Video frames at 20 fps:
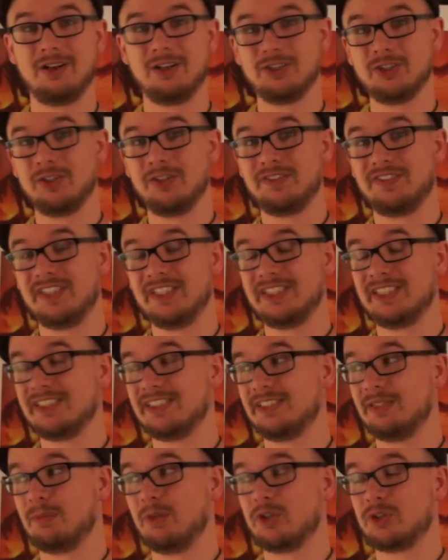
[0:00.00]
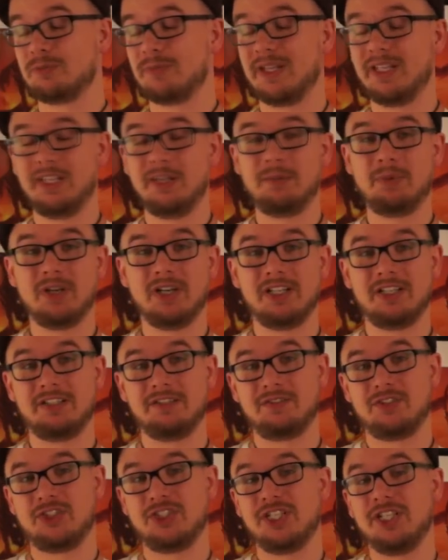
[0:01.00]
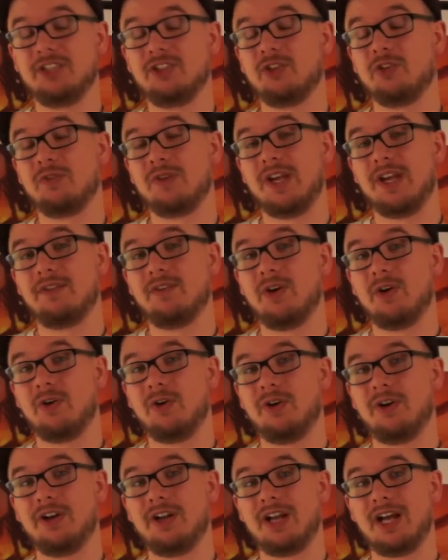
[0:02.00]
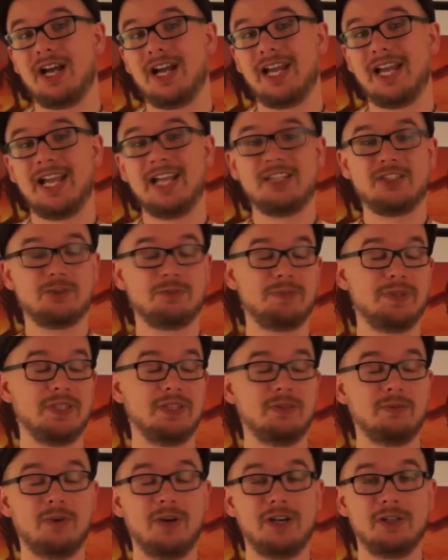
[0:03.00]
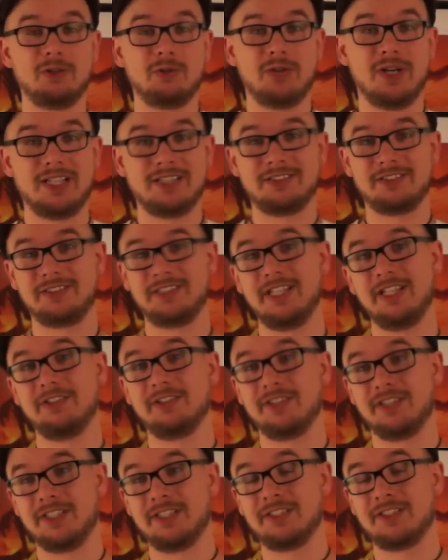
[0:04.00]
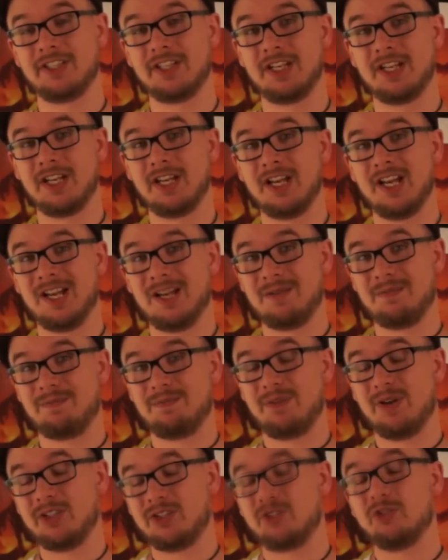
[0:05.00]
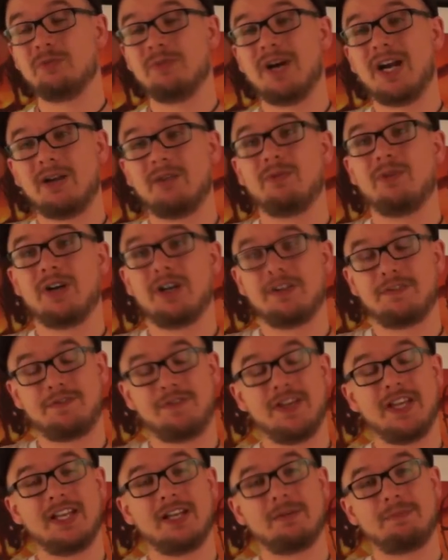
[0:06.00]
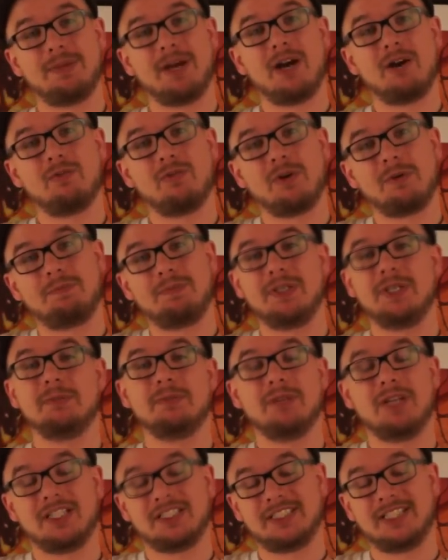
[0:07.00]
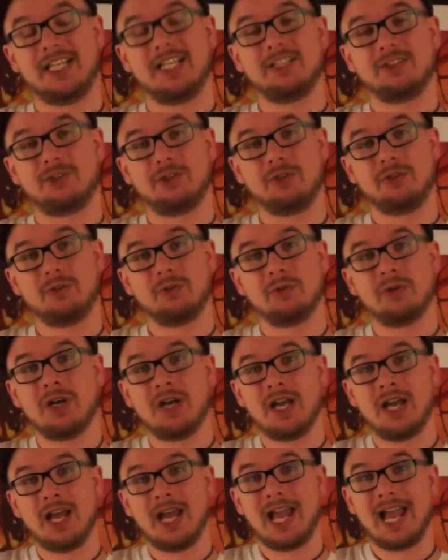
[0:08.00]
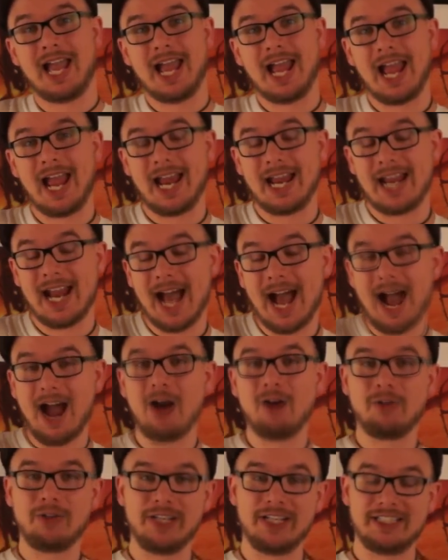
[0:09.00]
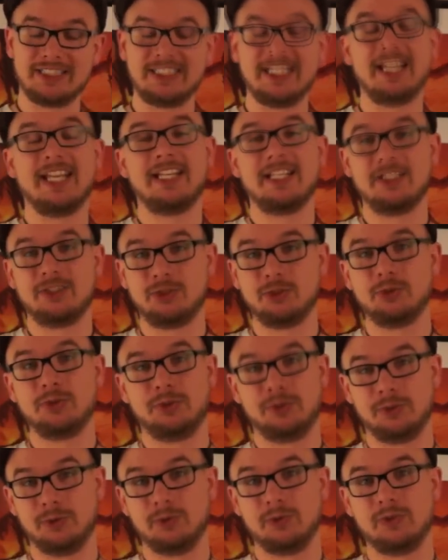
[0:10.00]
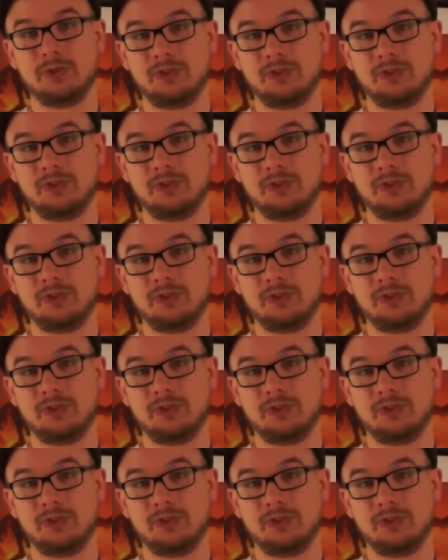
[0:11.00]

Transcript: Also, if this isn't the most manipulative shit you've ever heard, I hate to be the one who has to tell you this, but you might want to think about what people are saying to you and how they are saying it to you.